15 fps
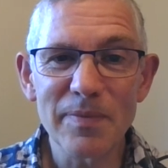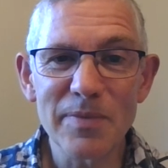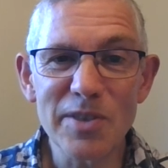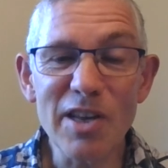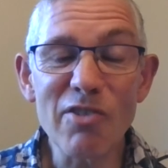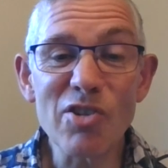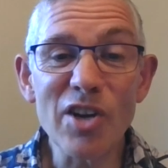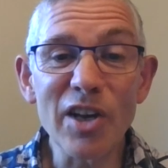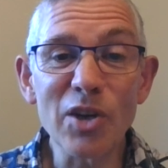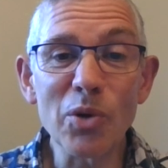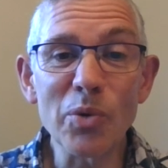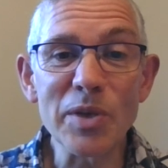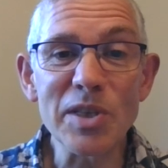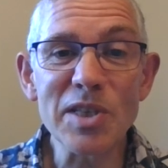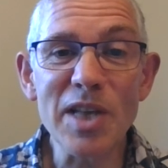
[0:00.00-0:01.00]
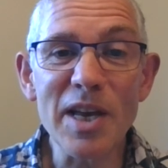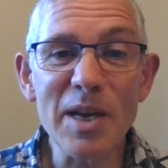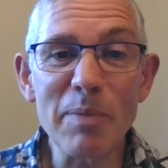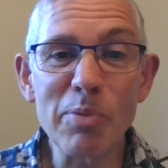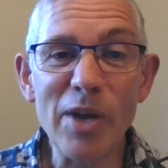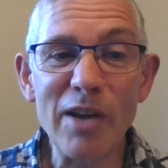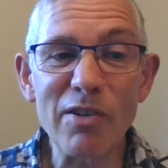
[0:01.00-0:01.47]
Sarah and I always say
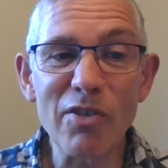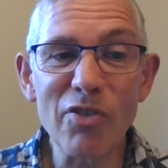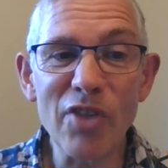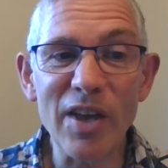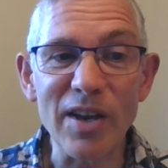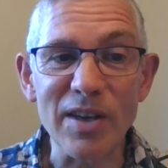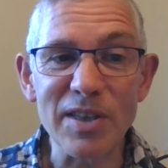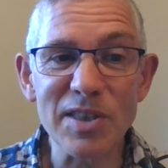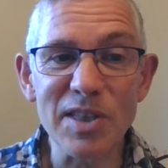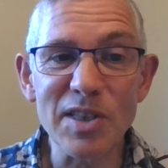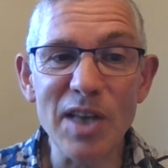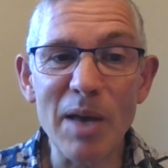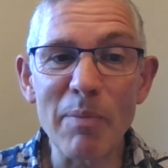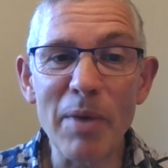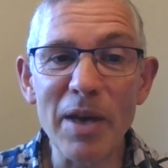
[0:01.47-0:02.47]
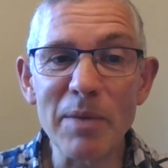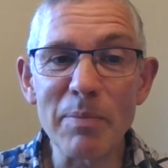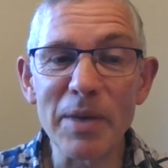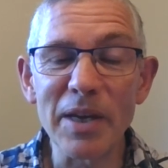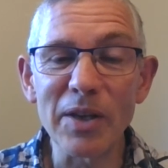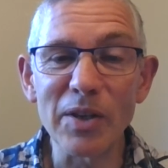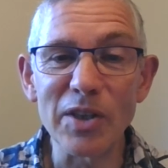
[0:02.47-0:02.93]
a prayer of thanks at our main
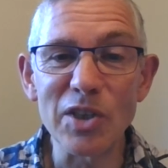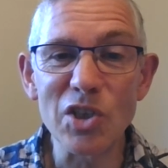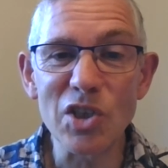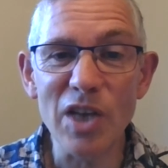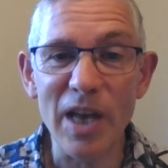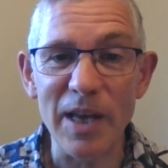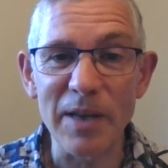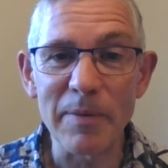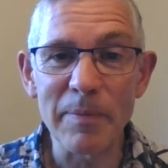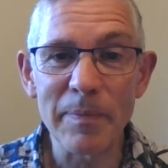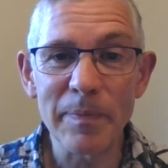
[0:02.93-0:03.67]
meal each day.